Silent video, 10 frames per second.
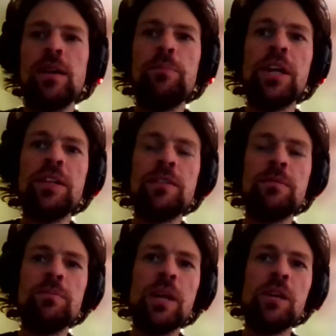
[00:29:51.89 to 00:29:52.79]
But
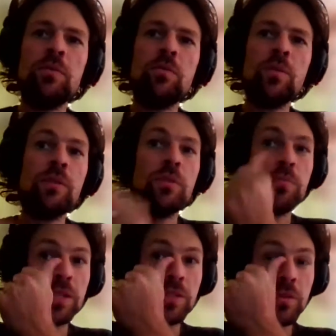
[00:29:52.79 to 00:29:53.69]
we would
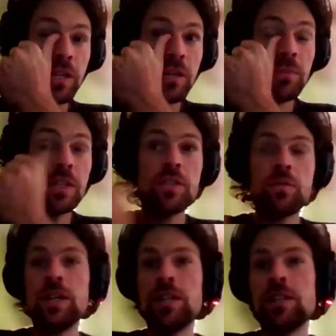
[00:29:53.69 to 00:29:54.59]
be doing it because
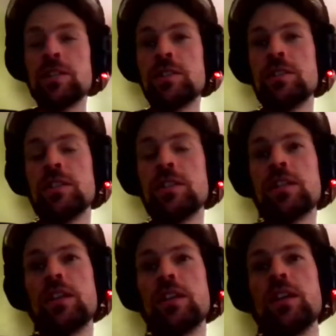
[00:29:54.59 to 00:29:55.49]
we understood
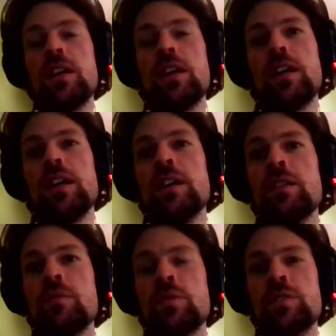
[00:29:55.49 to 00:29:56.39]
that it
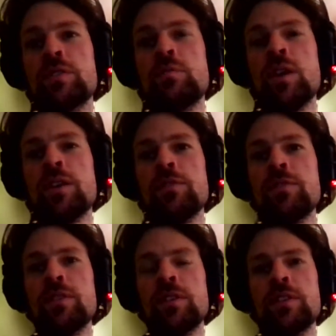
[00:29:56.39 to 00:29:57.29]
was one of
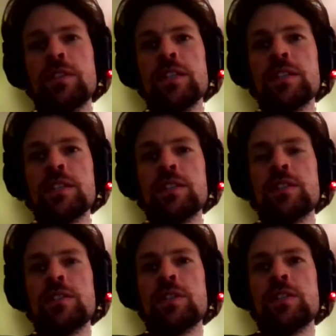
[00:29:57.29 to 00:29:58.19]
the things that's
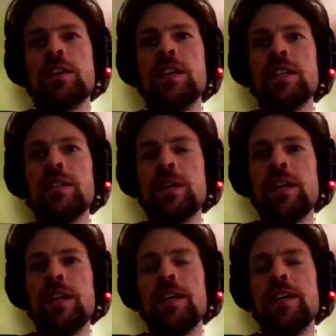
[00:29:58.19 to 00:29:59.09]
so exciting
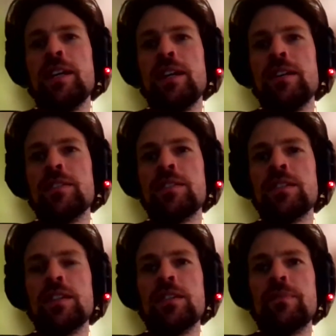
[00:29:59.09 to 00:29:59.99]
about AR is
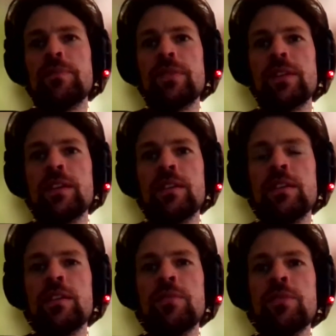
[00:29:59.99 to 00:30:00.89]
that, and
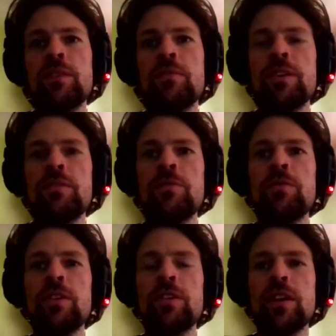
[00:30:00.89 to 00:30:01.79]
about working with
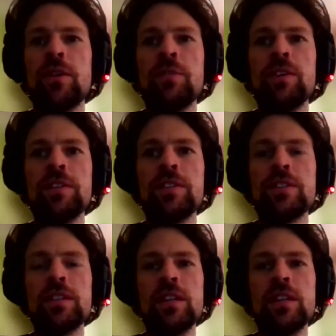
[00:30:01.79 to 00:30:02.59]
Fologram, is